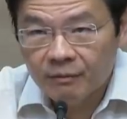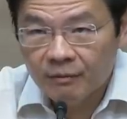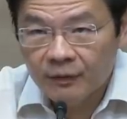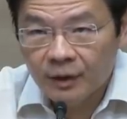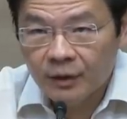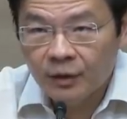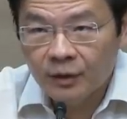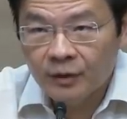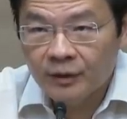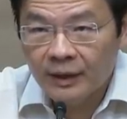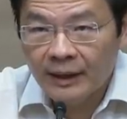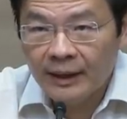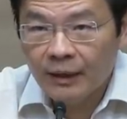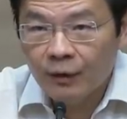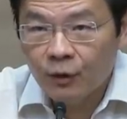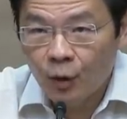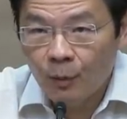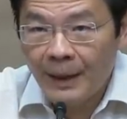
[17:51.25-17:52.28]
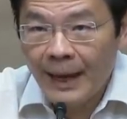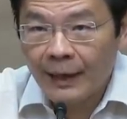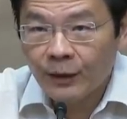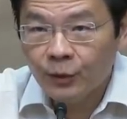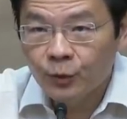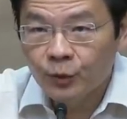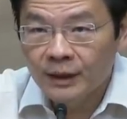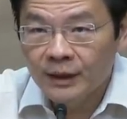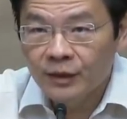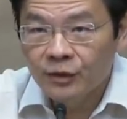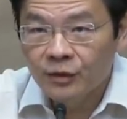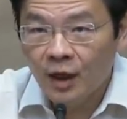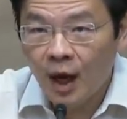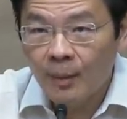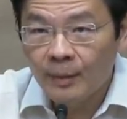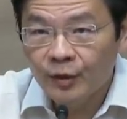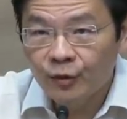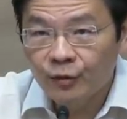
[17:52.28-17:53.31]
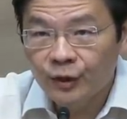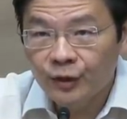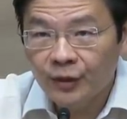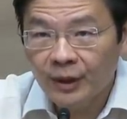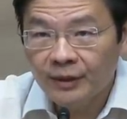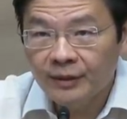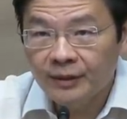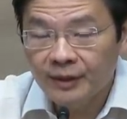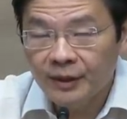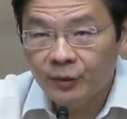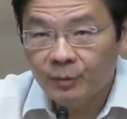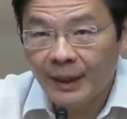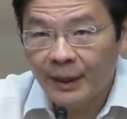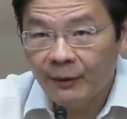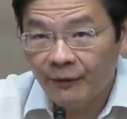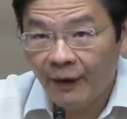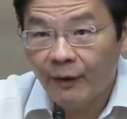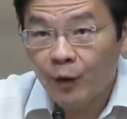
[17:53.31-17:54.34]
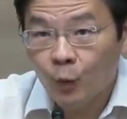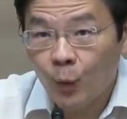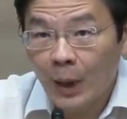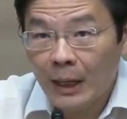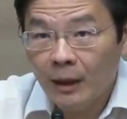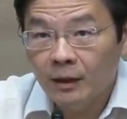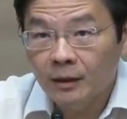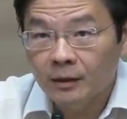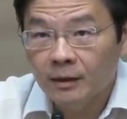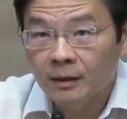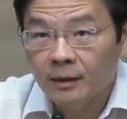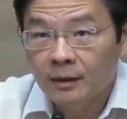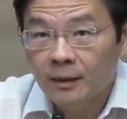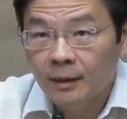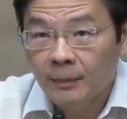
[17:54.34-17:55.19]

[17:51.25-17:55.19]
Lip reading: you know, they can go back to these dormitories and this might very well